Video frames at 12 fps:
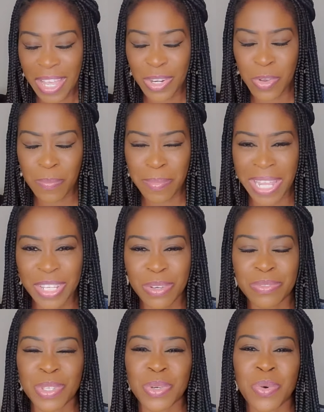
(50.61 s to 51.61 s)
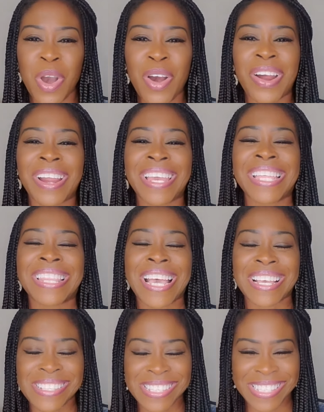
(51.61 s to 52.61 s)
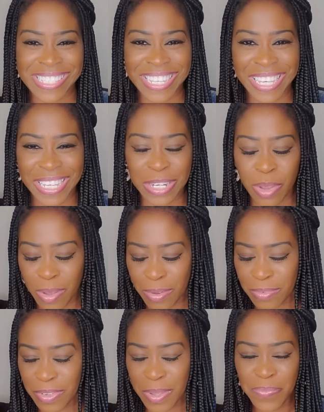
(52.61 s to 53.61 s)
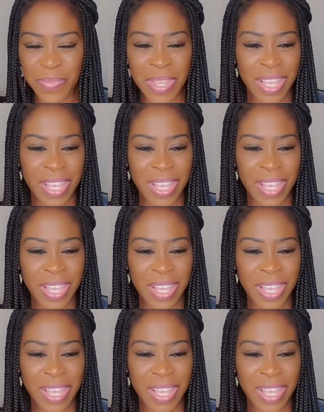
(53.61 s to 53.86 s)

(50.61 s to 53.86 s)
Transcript: I know many of you are in that state of